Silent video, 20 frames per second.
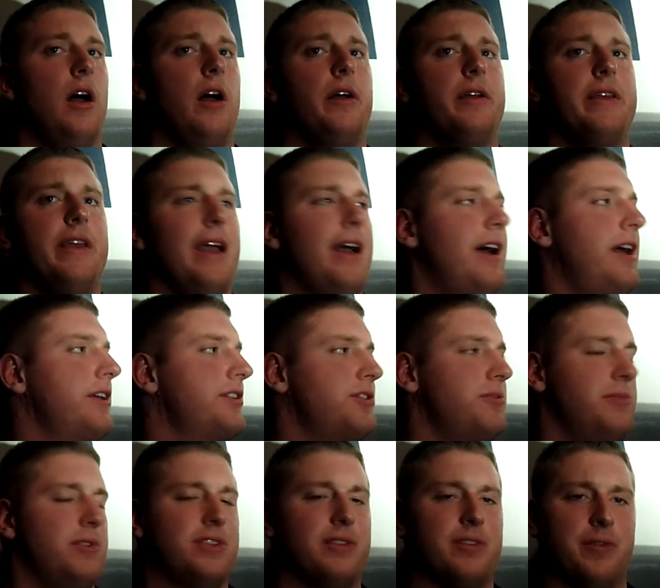Uh, yeah, I
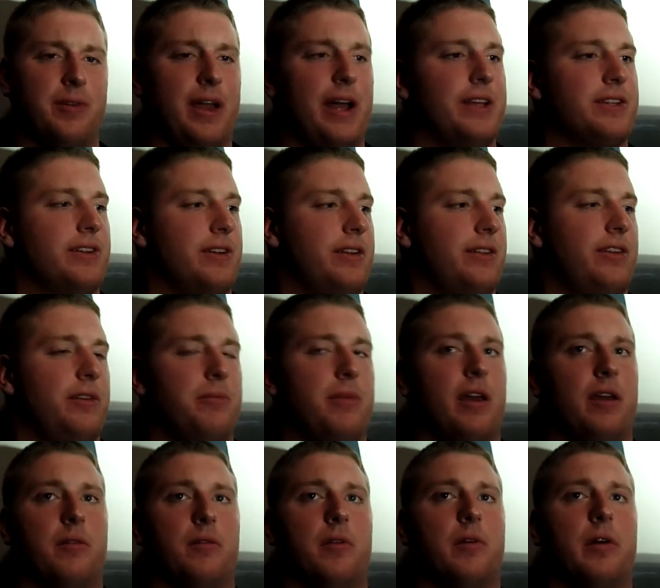assume there's some guys on the team
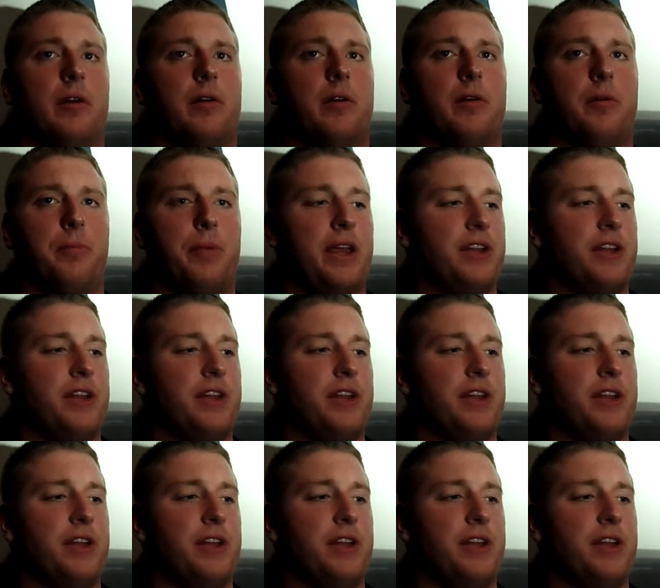that uh,